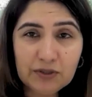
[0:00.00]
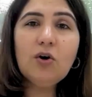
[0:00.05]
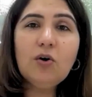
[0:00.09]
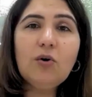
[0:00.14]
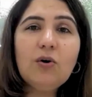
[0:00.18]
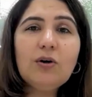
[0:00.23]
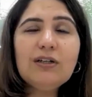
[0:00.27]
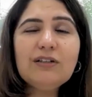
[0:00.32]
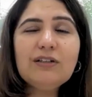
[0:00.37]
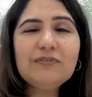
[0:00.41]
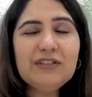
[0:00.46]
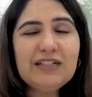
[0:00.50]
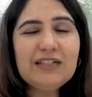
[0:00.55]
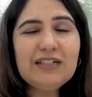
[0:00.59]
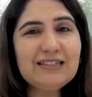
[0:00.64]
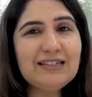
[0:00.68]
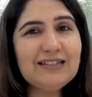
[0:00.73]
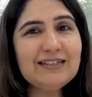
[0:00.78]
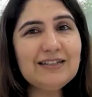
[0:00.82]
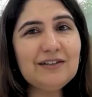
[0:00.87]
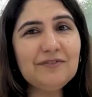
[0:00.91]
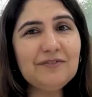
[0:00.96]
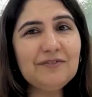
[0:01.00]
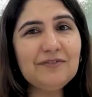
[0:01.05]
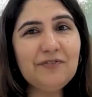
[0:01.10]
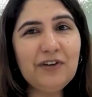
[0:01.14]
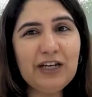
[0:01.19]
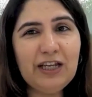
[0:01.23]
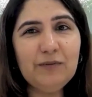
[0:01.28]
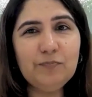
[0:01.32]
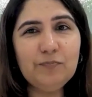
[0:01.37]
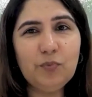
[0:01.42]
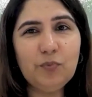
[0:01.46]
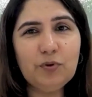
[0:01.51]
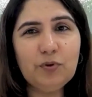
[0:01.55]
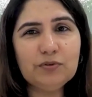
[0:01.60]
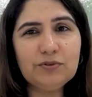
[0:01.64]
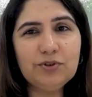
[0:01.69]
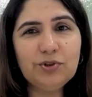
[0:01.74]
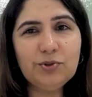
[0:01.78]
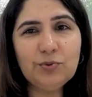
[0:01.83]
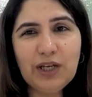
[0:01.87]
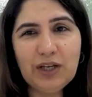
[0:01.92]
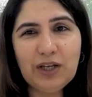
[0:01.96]
All of these things are very
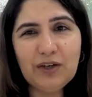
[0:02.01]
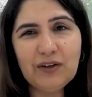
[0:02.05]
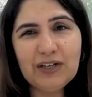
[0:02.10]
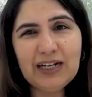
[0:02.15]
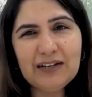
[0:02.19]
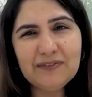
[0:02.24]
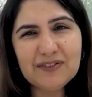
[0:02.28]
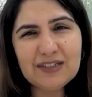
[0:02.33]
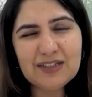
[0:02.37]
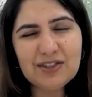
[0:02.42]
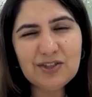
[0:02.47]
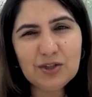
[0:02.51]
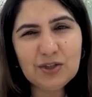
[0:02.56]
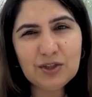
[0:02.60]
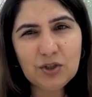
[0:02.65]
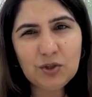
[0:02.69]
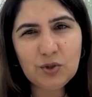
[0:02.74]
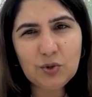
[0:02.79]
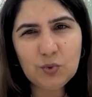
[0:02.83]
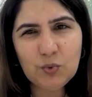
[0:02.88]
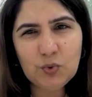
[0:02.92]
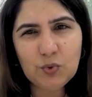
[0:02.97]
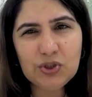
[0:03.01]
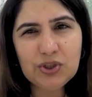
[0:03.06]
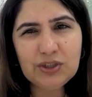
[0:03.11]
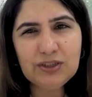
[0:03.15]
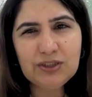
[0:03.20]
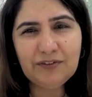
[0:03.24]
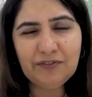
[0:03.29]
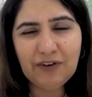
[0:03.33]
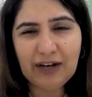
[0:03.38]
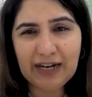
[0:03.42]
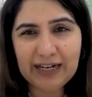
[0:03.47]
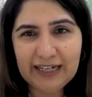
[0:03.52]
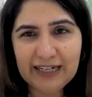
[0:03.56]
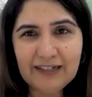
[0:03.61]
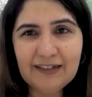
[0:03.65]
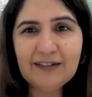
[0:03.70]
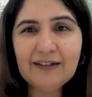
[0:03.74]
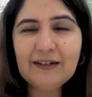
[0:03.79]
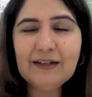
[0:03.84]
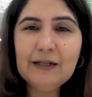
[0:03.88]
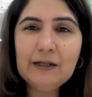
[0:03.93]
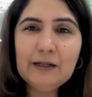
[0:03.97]
important. You cannot have such a huge
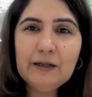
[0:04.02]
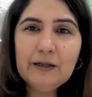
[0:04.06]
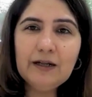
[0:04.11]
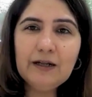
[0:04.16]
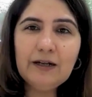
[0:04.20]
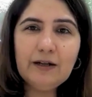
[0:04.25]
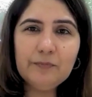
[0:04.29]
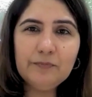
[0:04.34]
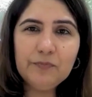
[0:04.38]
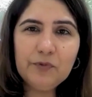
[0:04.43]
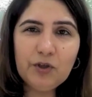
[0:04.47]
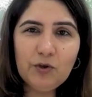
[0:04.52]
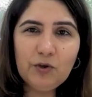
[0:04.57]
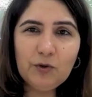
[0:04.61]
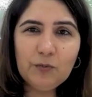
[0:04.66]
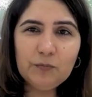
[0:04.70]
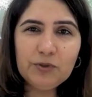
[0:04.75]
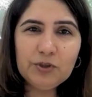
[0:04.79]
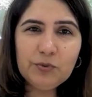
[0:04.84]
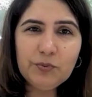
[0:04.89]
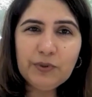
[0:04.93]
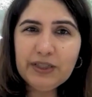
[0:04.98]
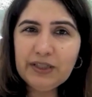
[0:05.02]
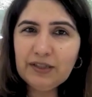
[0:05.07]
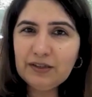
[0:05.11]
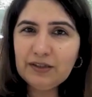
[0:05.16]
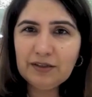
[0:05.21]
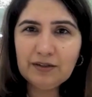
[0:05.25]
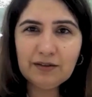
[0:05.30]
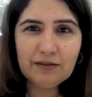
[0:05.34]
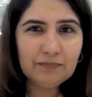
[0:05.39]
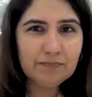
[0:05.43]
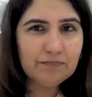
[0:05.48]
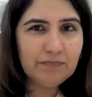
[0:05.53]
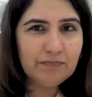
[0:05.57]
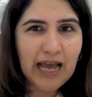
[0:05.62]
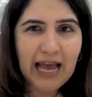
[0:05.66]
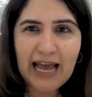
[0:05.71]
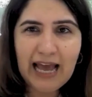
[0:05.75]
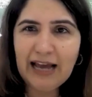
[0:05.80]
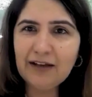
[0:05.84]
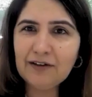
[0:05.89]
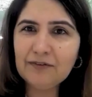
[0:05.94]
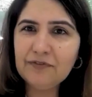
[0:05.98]
divide, between the
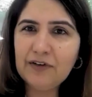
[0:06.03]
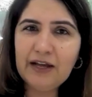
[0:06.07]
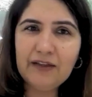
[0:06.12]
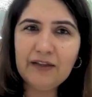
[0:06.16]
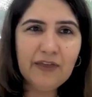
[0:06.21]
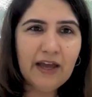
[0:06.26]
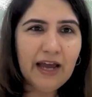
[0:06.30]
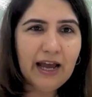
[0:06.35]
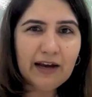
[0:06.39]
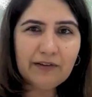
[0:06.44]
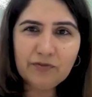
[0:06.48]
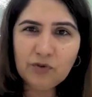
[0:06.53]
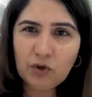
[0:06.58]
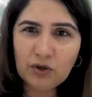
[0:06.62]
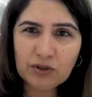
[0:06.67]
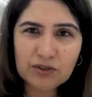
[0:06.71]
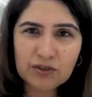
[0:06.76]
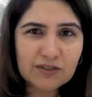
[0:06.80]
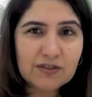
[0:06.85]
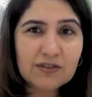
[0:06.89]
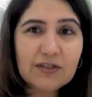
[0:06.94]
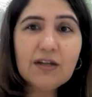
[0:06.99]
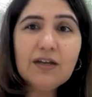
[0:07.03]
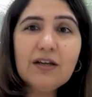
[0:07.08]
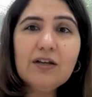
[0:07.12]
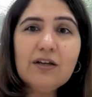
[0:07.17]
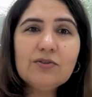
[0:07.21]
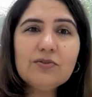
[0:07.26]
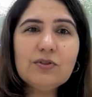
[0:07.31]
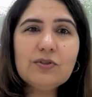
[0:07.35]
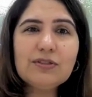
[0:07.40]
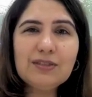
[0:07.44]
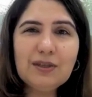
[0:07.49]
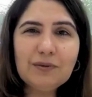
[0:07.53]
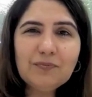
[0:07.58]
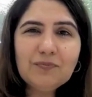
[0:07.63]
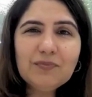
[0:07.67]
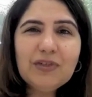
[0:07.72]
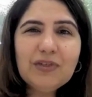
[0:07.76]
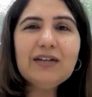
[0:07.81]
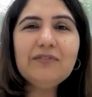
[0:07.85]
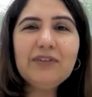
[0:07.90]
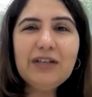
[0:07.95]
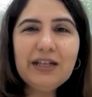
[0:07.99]
have and the have-nots. So
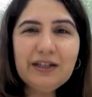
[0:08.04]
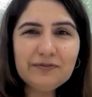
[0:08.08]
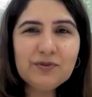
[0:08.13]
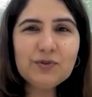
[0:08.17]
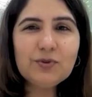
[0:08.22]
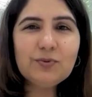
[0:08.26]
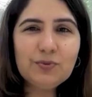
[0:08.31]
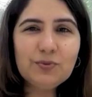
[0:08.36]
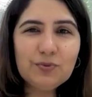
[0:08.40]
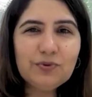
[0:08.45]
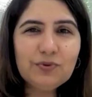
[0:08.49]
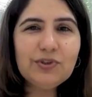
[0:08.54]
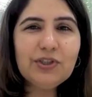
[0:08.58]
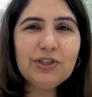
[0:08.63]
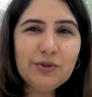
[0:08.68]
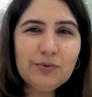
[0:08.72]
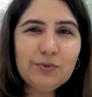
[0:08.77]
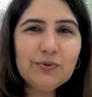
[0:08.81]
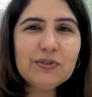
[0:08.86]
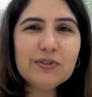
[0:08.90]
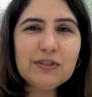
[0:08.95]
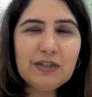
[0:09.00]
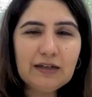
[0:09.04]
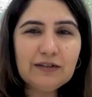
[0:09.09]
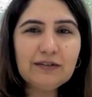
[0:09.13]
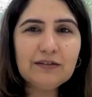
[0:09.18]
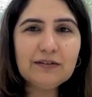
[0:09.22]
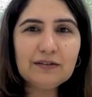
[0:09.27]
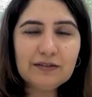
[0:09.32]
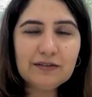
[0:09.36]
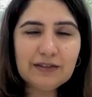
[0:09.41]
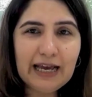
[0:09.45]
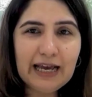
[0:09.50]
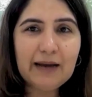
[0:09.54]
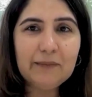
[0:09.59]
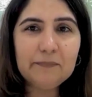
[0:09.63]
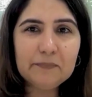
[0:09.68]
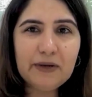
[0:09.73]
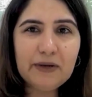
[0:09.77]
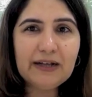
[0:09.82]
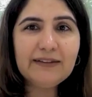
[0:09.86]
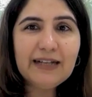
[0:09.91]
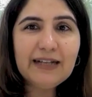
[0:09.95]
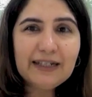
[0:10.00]
somewhere we have to reduce that
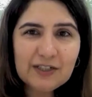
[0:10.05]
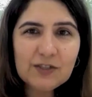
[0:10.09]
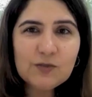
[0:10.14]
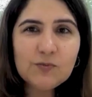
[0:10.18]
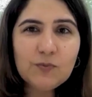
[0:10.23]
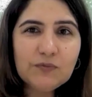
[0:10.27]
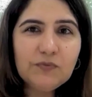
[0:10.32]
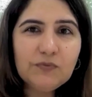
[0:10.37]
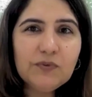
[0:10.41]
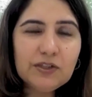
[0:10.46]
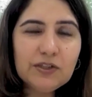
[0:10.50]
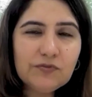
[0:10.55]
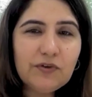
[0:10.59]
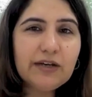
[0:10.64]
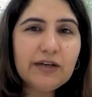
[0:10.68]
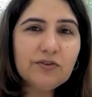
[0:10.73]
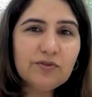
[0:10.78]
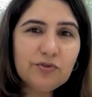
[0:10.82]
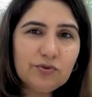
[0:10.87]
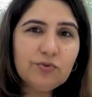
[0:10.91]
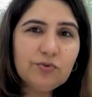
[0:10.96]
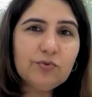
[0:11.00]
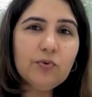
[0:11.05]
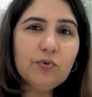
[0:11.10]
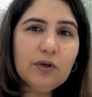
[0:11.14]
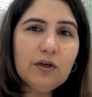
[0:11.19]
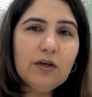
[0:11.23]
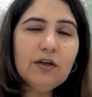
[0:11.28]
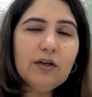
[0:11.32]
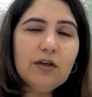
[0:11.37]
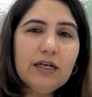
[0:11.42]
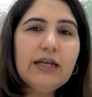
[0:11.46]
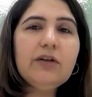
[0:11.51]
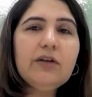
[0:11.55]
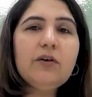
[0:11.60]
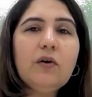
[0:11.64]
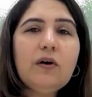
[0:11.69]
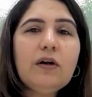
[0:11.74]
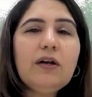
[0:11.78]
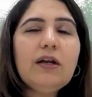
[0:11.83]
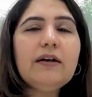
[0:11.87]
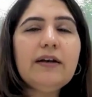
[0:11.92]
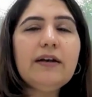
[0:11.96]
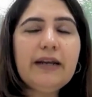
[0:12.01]
gap, and that is what we are trying to do in
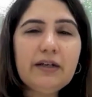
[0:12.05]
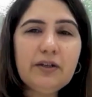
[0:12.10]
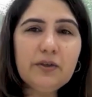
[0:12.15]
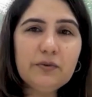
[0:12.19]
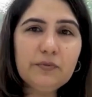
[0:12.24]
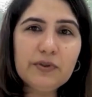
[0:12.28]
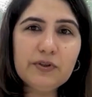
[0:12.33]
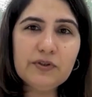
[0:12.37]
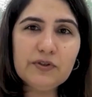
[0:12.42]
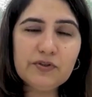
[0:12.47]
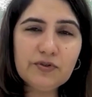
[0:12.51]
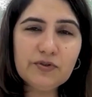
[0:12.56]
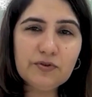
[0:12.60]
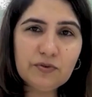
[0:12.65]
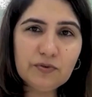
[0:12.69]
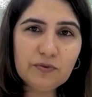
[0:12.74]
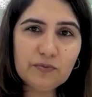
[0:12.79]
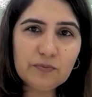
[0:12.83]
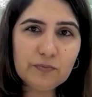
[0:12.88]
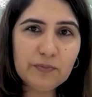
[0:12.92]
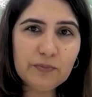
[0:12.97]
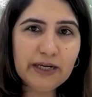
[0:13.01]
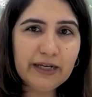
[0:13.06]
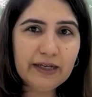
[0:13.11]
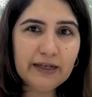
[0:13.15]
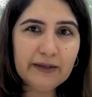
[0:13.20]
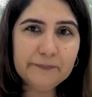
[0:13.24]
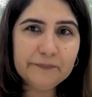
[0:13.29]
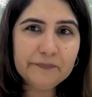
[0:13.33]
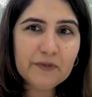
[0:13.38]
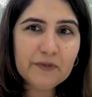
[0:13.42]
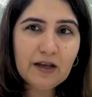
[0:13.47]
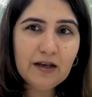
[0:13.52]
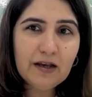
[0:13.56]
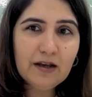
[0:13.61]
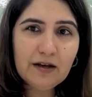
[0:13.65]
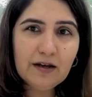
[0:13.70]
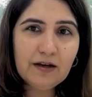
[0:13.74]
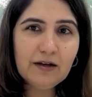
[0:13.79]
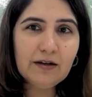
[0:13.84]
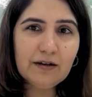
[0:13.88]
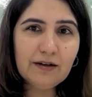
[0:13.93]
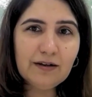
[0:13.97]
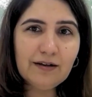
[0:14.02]
all our endeavors, by
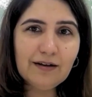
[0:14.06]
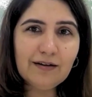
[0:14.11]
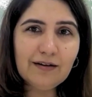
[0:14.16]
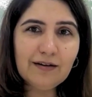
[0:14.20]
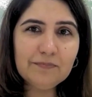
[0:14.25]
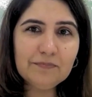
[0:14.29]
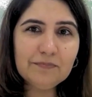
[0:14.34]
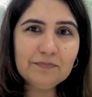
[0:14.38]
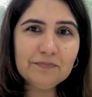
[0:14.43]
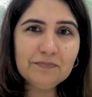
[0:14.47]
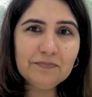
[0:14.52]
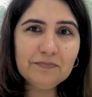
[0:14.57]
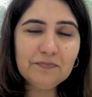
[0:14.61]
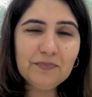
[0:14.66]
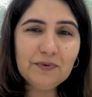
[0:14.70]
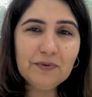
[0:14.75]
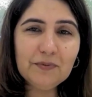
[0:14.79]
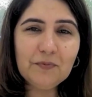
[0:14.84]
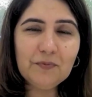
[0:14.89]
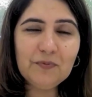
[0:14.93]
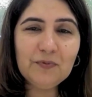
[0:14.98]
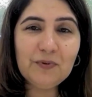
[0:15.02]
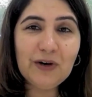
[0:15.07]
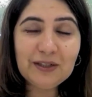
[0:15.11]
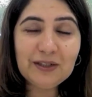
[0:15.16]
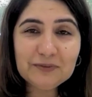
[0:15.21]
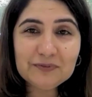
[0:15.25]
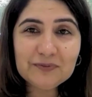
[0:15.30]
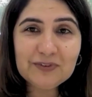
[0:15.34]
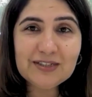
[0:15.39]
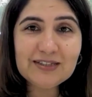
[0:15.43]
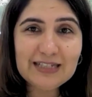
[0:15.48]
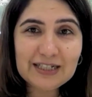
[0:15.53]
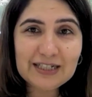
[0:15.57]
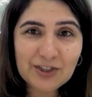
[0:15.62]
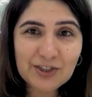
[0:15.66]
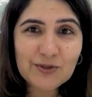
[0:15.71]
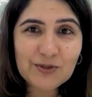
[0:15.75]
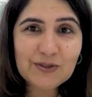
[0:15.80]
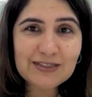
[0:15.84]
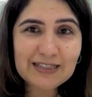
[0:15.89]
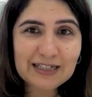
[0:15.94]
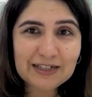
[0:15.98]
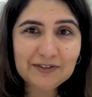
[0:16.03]
One of the
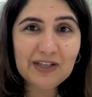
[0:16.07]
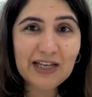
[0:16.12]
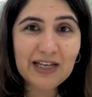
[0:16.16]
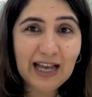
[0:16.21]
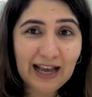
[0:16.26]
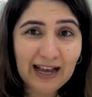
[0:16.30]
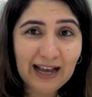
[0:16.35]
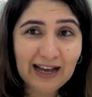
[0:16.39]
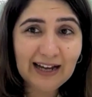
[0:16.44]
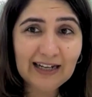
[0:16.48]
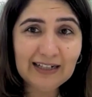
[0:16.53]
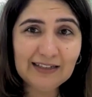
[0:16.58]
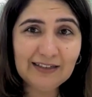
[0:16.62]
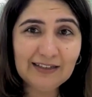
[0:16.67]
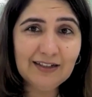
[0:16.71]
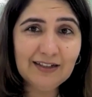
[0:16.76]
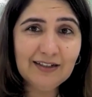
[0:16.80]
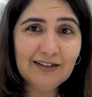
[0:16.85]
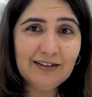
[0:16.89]
sessions that we had,